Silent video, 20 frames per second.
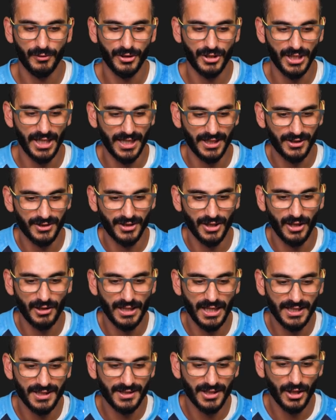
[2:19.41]
project. So
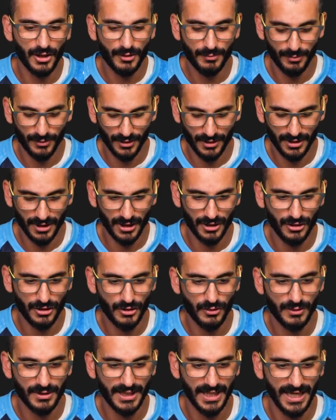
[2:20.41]
let's open a
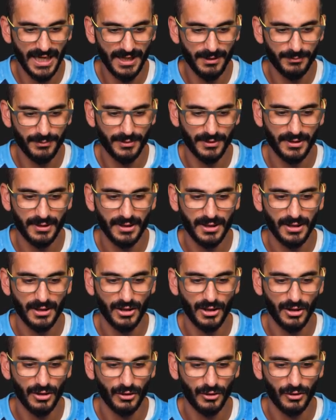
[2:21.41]
new tab
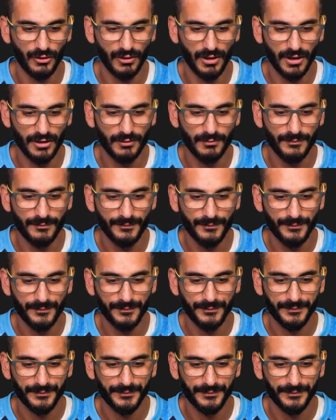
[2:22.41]
on Chrome